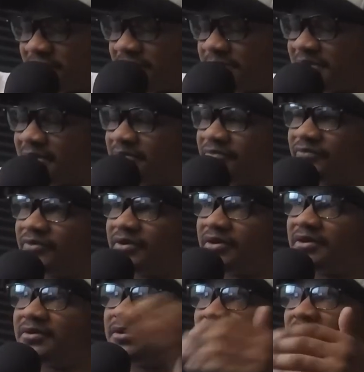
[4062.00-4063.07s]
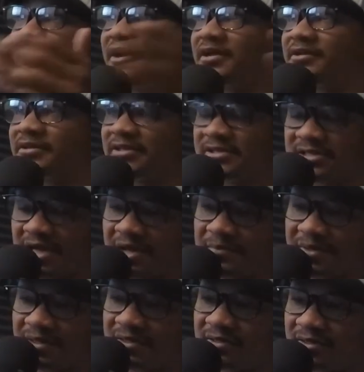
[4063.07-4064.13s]
it before. All right, he's got
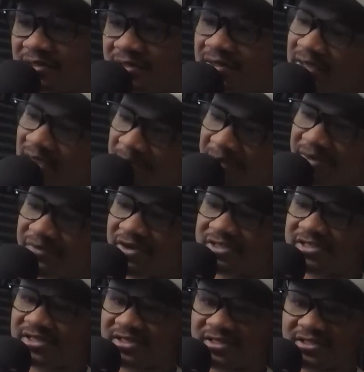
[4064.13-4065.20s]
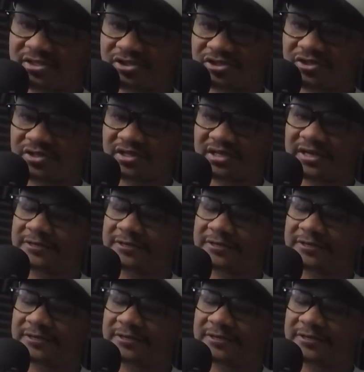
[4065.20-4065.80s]
me. I'm interested in his journey now.